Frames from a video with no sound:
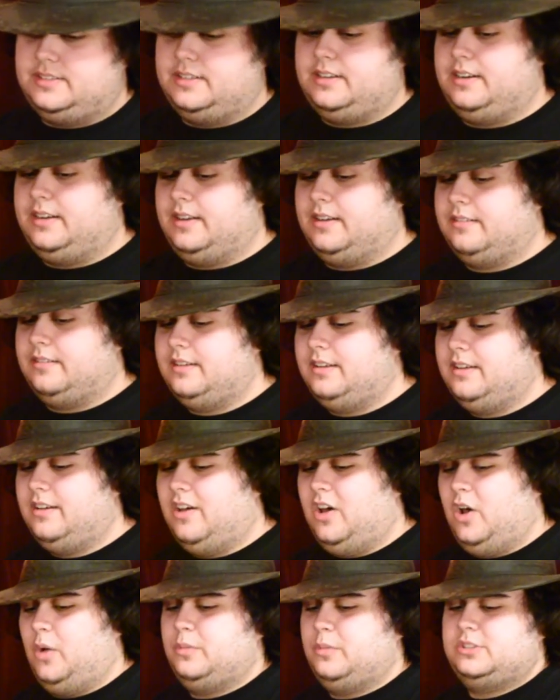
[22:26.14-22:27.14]
City, yeah.
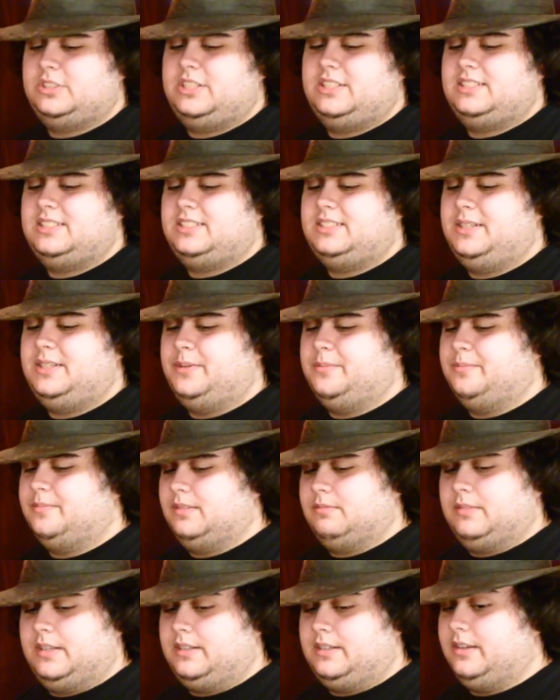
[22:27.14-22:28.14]
Almost said Sim.
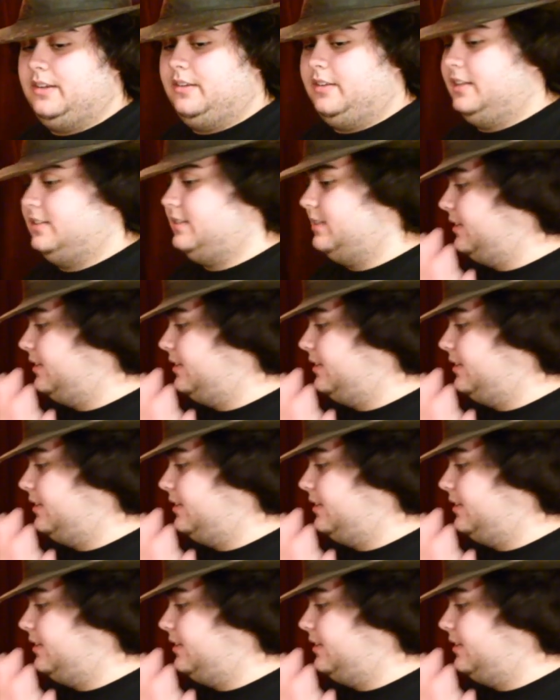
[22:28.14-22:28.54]
I'm like, no, that's